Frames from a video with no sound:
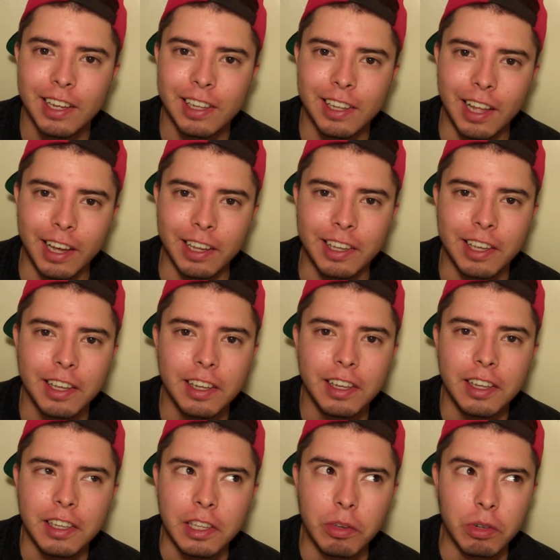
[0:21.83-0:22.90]
Like,
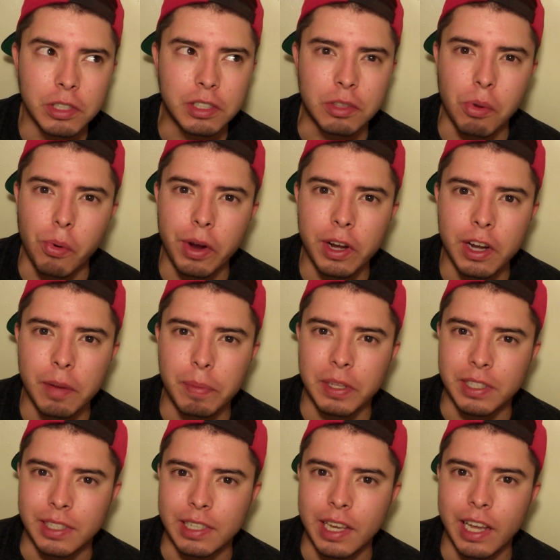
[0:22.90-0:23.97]
he was throwing up
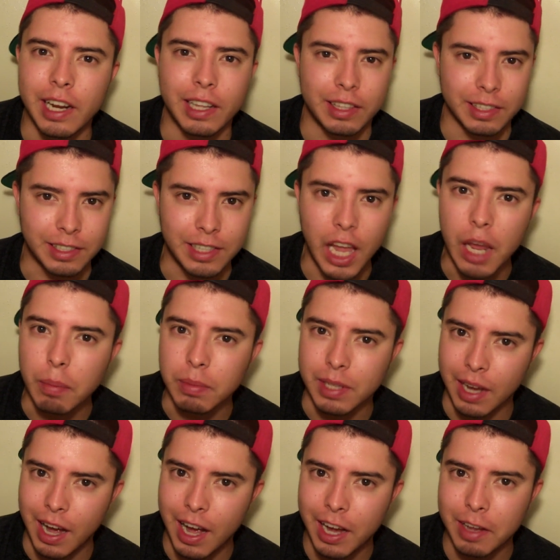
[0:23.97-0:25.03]
and singing at the same
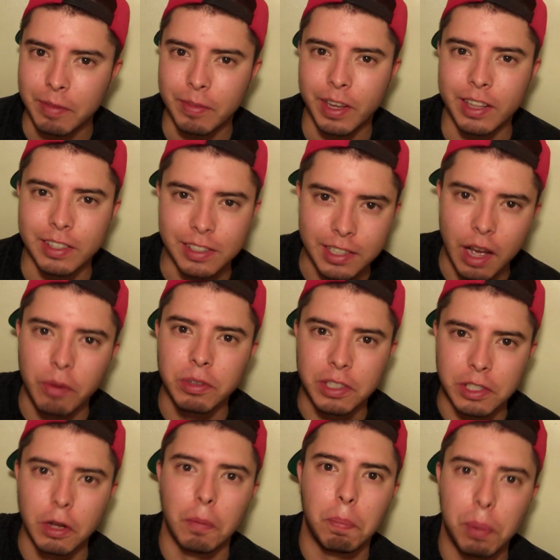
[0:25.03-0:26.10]
time and the song was
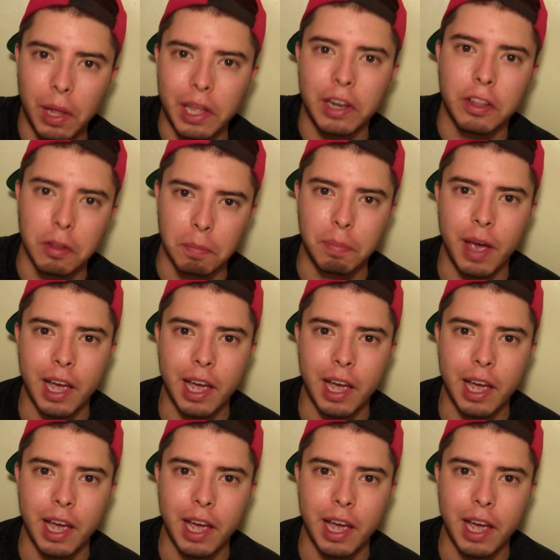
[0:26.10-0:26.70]
still playing in the